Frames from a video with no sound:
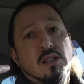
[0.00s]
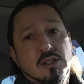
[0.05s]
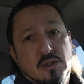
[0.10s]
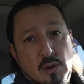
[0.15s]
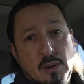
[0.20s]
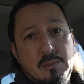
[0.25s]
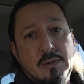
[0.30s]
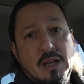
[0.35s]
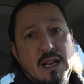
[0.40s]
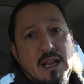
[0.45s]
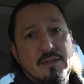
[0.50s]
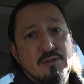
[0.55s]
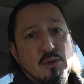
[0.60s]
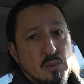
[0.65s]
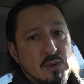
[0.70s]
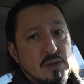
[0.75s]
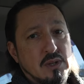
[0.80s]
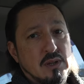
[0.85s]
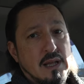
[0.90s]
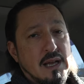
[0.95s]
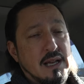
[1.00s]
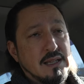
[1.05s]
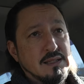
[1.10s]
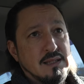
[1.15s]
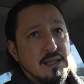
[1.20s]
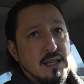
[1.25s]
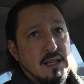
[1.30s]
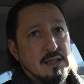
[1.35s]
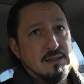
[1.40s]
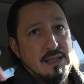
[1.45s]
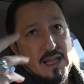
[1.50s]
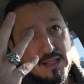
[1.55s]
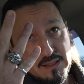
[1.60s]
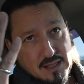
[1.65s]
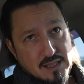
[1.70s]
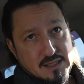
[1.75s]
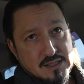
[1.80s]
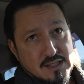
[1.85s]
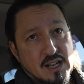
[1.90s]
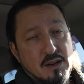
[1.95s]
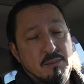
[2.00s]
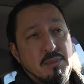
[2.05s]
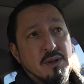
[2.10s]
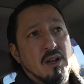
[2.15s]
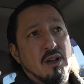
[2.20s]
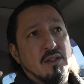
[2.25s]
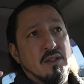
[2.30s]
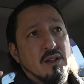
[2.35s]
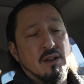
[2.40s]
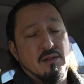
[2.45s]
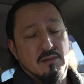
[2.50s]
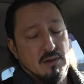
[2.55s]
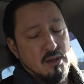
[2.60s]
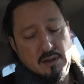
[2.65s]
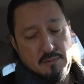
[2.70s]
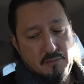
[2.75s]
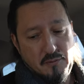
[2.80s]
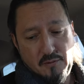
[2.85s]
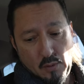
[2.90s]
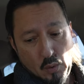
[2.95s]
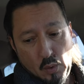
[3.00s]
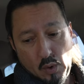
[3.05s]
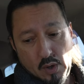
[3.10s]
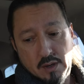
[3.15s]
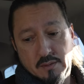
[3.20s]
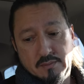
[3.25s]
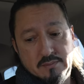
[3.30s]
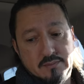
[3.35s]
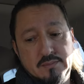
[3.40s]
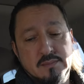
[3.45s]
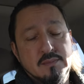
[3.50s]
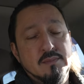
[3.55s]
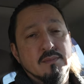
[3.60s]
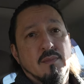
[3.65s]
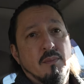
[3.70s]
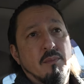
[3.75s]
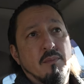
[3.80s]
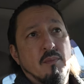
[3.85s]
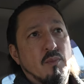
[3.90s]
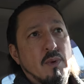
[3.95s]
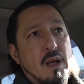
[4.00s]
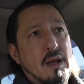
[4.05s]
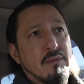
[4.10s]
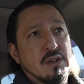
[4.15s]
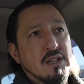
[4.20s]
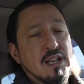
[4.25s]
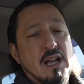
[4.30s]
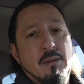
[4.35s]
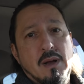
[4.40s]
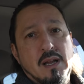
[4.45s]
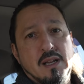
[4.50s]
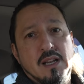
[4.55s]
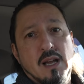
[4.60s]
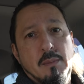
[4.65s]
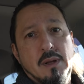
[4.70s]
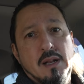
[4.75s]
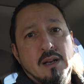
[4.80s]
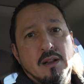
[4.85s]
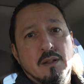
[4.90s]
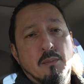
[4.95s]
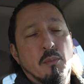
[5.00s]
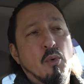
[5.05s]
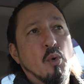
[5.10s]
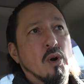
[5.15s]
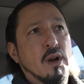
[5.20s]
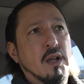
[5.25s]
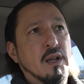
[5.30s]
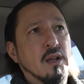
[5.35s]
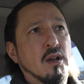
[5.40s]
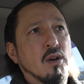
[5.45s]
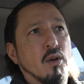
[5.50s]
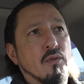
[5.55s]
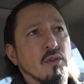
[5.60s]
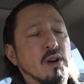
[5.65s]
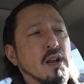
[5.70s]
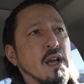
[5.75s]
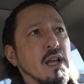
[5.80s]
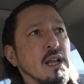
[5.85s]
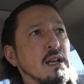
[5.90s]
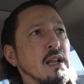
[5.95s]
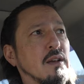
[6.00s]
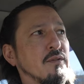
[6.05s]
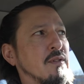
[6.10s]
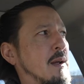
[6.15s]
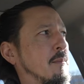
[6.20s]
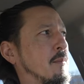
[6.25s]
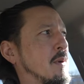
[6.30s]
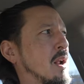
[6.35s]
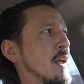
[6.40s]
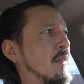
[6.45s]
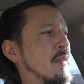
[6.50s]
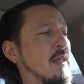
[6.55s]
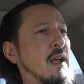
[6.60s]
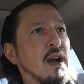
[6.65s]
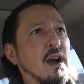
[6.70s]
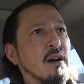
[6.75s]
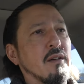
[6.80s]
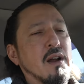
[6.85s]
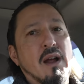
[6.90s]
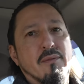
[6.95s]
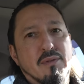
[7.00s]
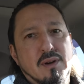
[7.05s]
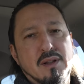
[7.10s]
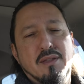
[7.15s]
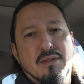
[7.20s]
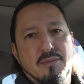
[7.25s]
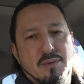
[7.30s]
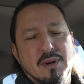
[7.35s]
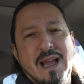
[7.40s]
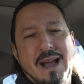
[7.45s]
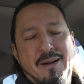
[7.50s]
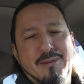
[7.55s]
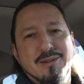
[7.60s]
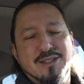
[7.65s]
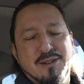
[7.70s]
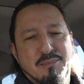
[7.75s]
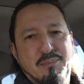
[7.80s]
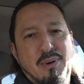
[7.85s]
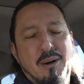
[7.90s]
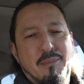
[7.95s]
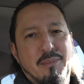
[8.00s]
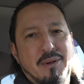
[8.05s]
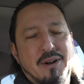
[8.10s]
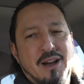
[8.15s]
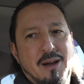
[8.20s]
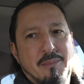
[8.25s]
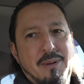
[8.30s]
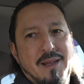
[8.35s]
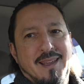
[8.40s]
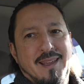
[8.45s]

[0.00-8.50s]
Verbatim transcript: So I'm gonna have to realize that that thing's gonna be on the, on the floor every time I come in in the morning, overnight, if I'm not there every three hours to pump it up.